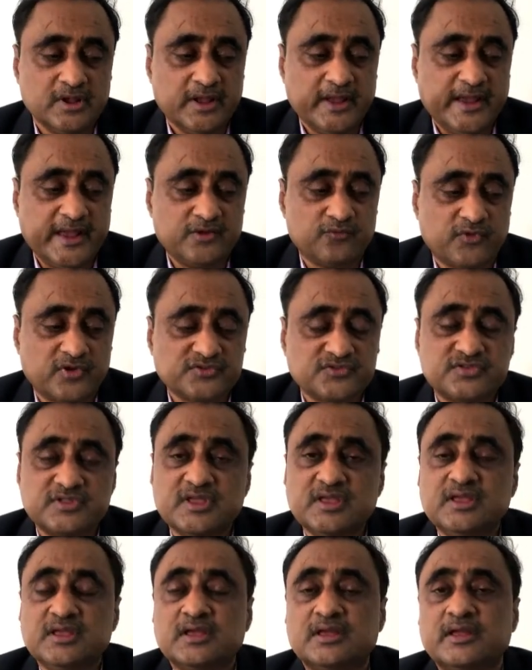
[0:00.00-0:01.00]
and once
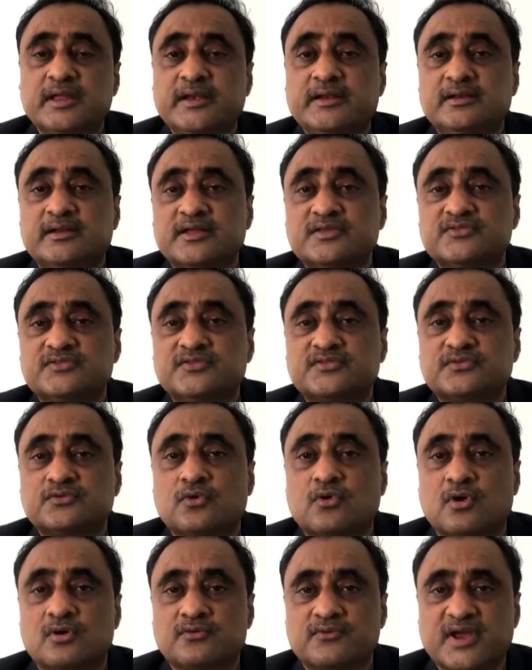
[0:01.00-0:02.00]
the intense
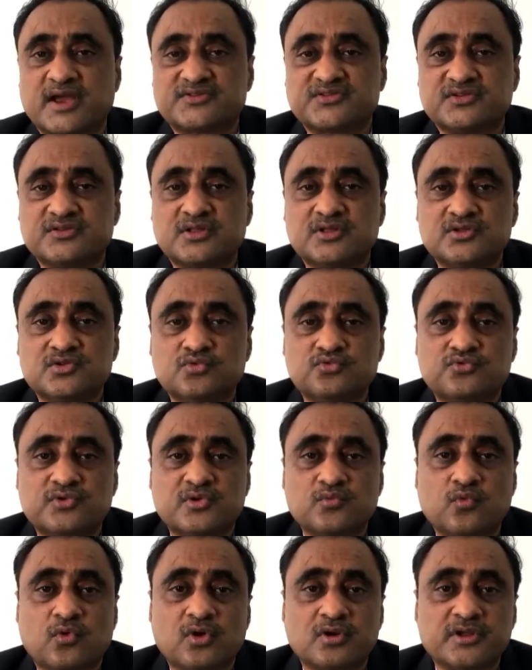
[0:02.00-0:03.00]
contraction in the
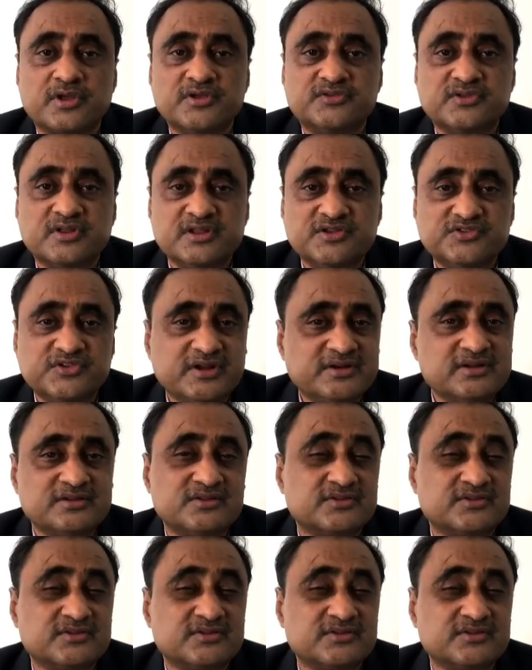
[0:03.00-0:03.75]
uterine wall is initiated,